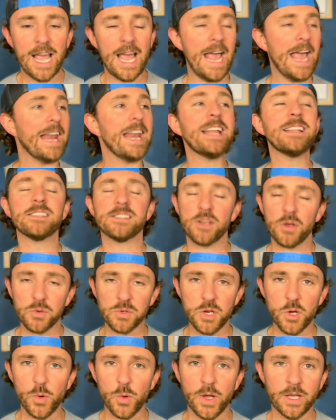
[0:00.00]
And in so
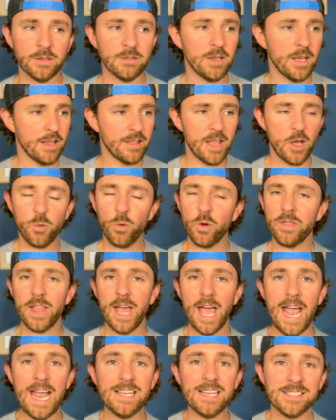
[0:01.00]
doing, they won
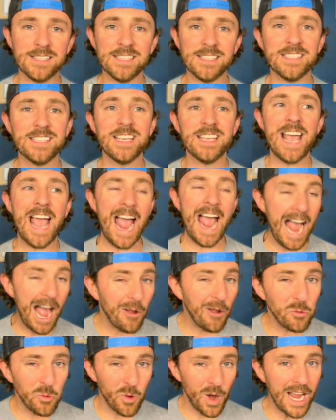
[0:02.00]
the ACC
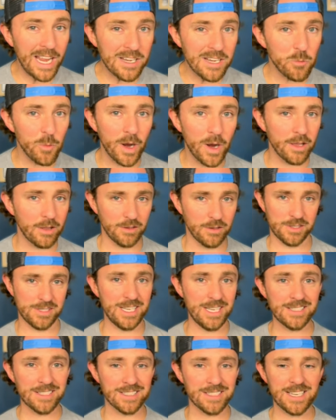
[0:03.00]
outright regular
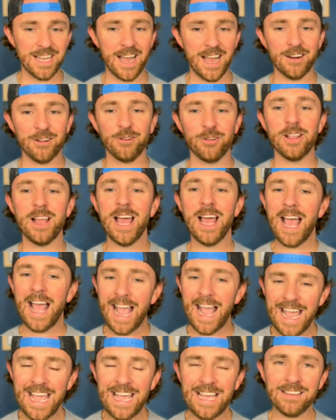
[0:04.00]
season title
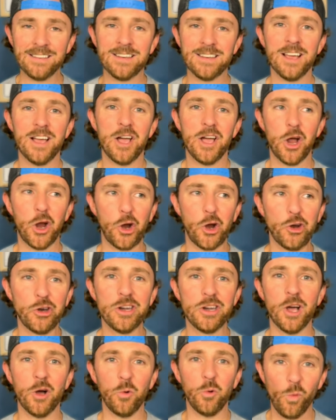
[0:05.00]
and
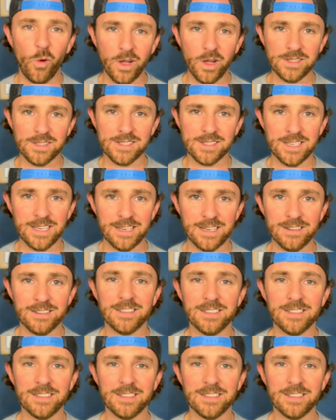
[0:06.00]
earned a 1 seed.